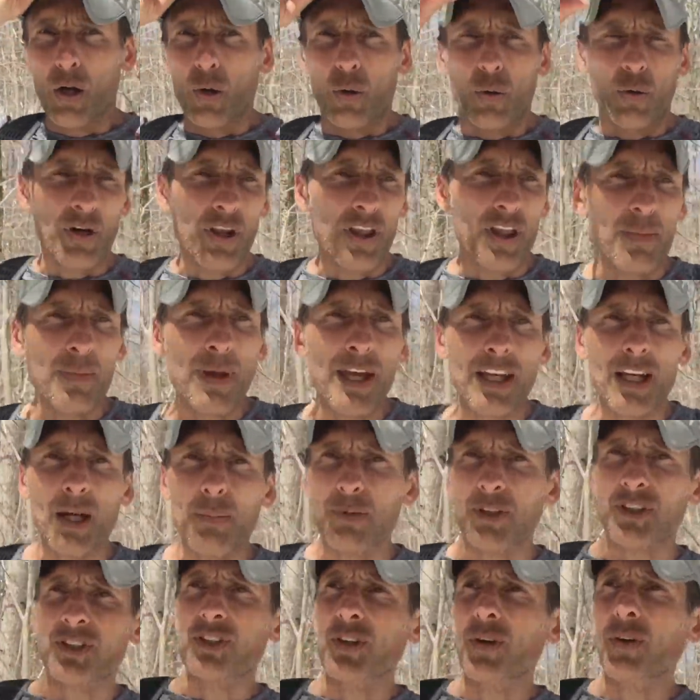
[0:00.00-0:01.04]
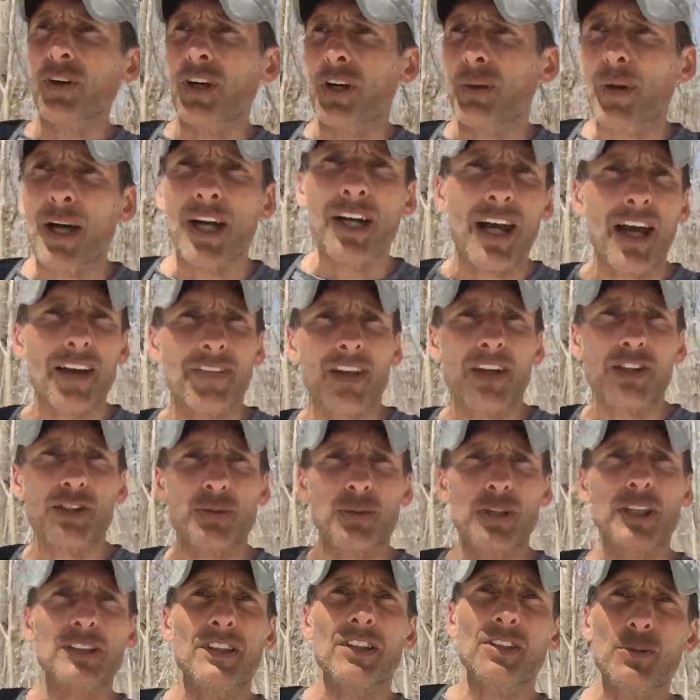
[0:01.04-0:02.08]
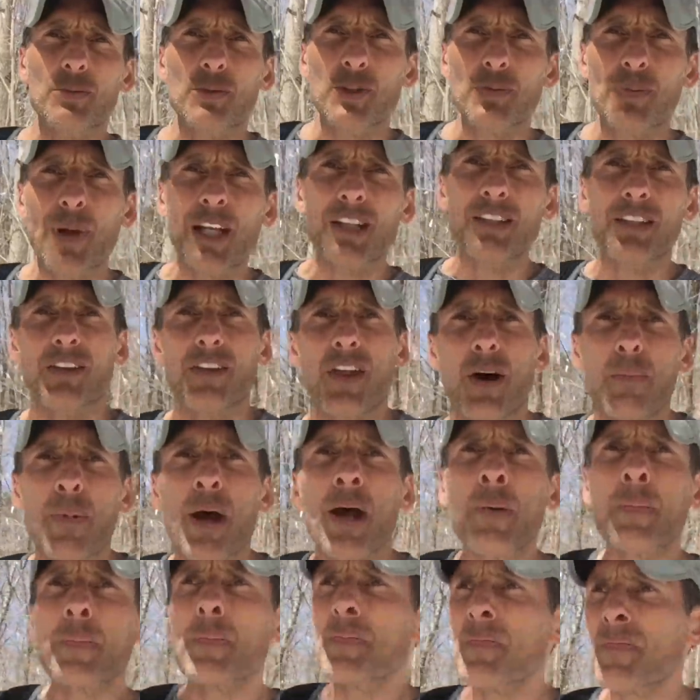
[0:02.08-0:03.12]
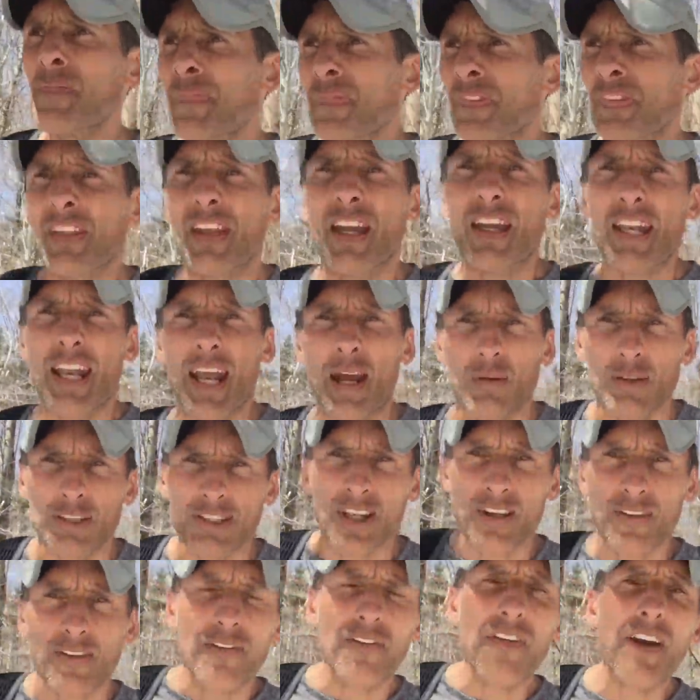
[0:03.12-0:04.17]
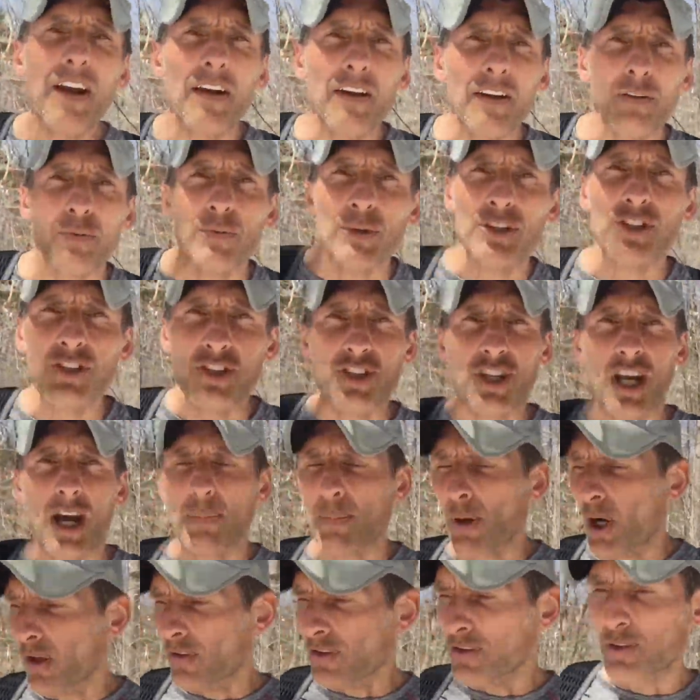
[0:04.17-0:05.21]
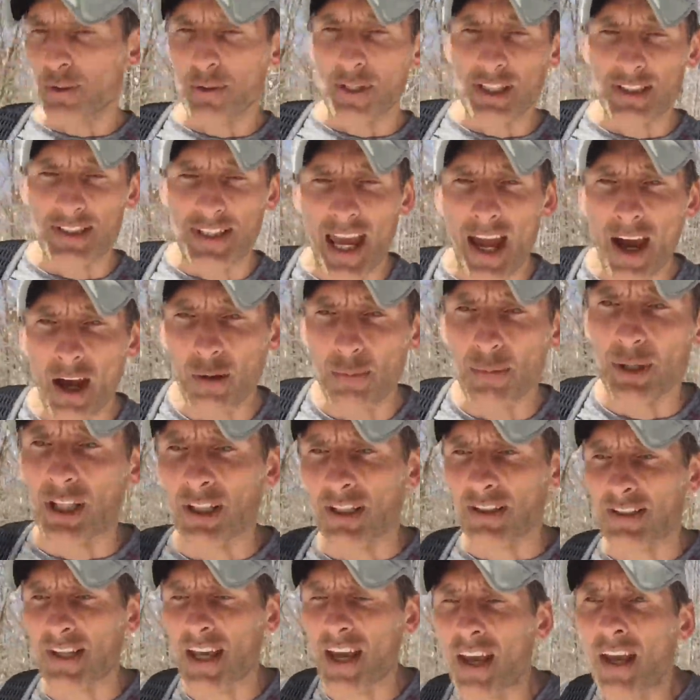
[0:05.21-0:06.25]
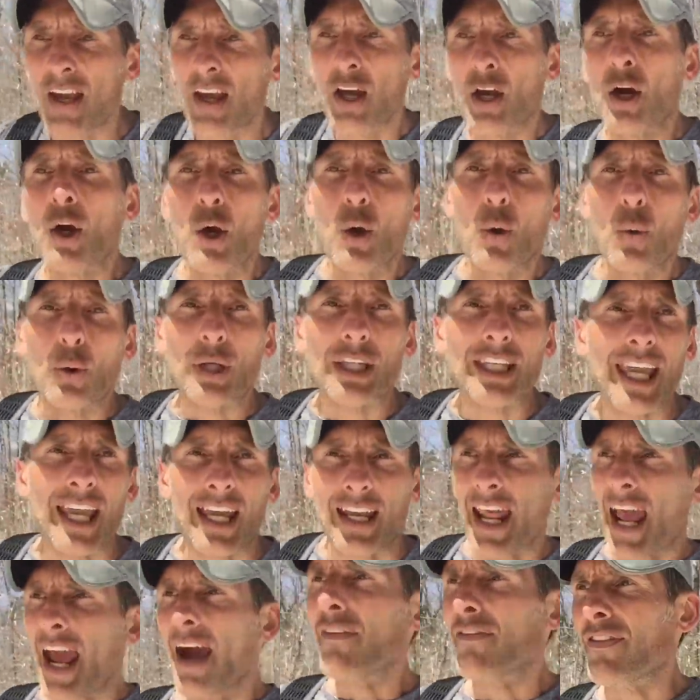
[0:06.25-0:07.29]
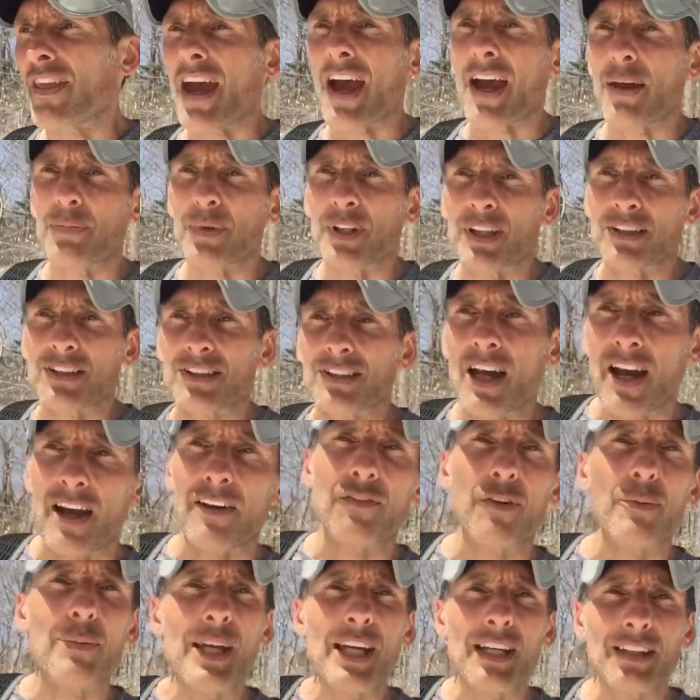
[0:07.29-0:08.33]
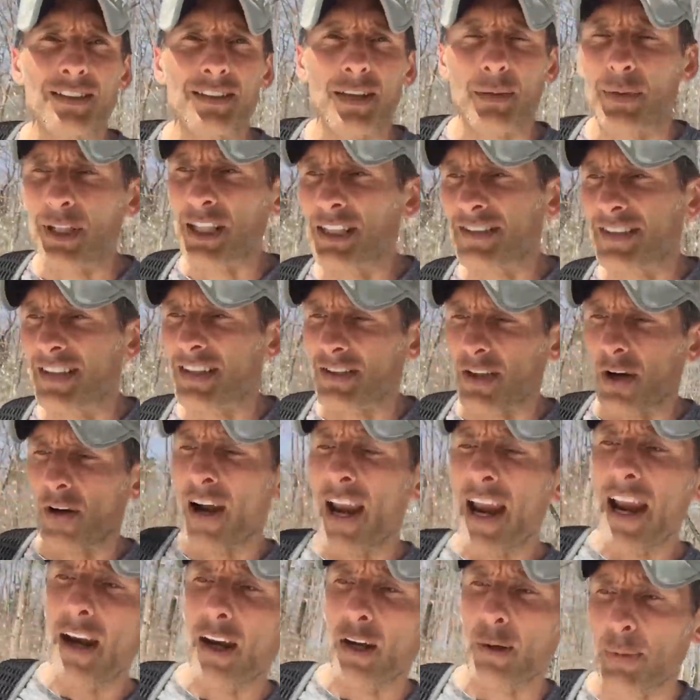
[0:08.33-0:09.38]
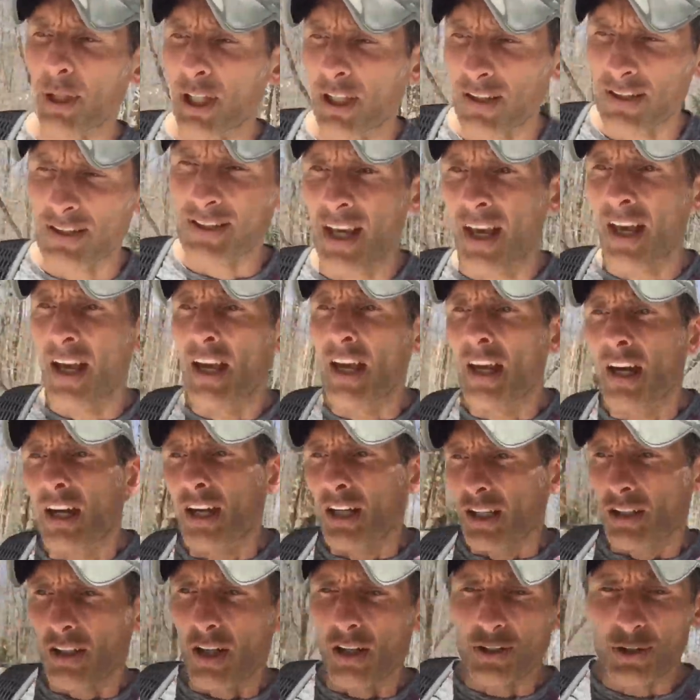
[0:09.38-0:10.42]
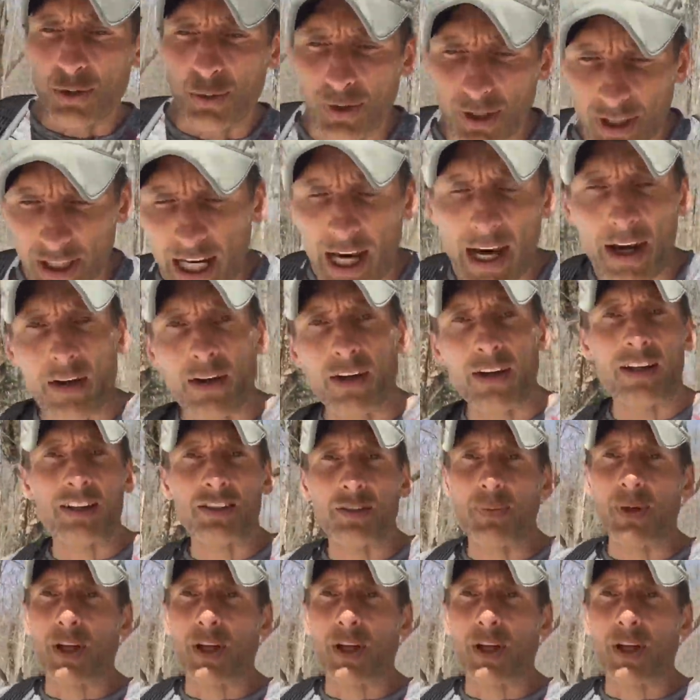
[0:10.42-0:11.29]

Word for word: Or do they make up a story about how that tree disrespected them and how it's unfair and we should chop all the trees down because we can't have that, because God forbid somebody sees our hair, because culturally hair has